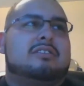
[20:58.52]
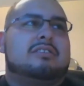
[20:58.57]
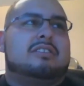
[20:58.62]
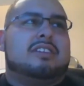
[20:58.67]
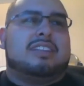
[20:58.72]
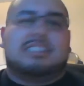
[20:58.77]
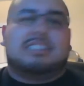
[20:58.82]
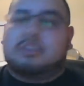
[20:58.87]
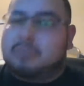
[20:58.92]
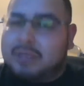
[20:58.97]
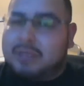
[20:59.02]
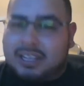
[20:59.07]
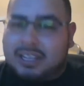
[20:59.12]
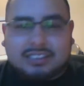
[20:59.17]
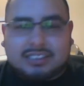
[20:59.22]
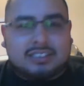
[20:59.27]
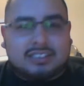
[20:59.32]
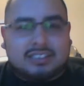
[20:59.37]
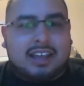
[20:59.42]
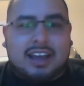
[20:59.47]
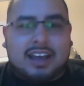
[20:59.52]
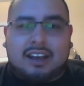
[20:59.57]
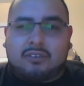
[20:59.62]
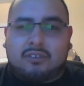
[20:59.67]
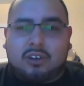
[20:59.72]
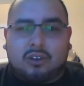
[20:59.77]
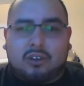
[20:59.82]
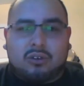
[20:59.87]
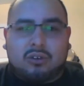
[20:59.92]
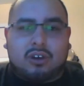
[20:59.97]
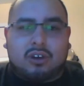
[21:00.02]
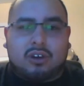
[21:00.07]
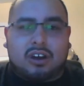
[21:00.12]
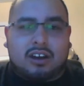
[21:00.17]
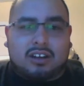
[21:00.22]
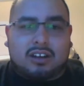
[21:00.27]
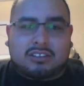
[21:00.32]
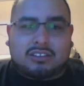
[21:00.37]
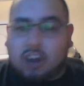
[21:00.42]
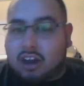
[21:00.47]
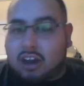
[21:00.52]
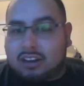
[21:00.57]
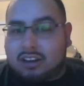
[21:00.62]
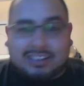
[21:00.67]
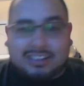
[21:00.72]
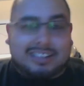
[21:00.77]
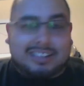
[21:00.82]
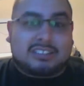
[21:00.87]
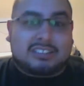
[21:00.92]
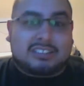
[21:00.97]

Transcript: It's a blessing to have you get to